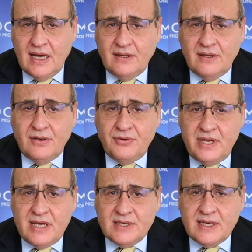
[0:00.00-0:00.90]
and the
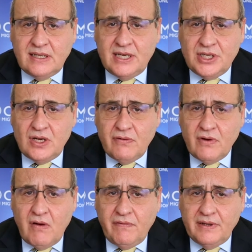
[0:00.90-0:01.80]
re-escalation
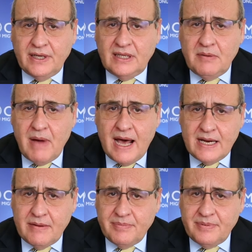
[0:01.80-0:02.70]
of conflict in
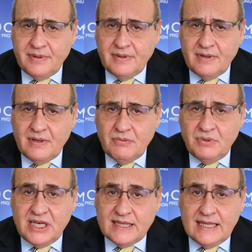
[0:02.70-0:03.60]
Marib,
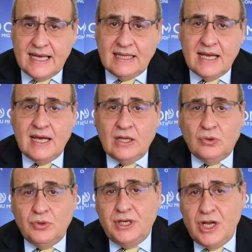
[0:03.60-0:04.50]
which has led
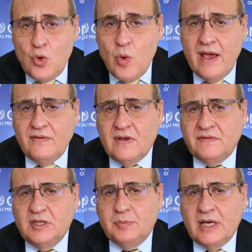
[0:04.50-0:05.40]
to new waves
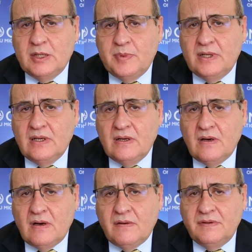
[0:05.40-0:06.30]
of displacement
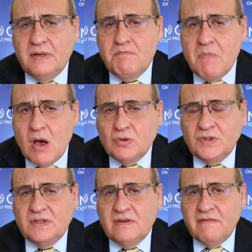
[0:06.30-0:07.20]
of the
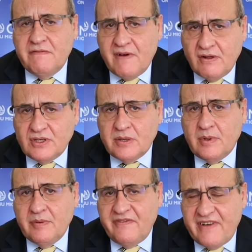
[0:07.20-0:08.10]
most
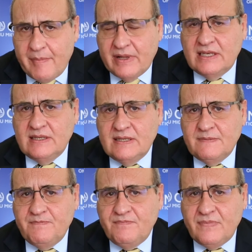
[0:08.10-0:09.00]
vulnerable families.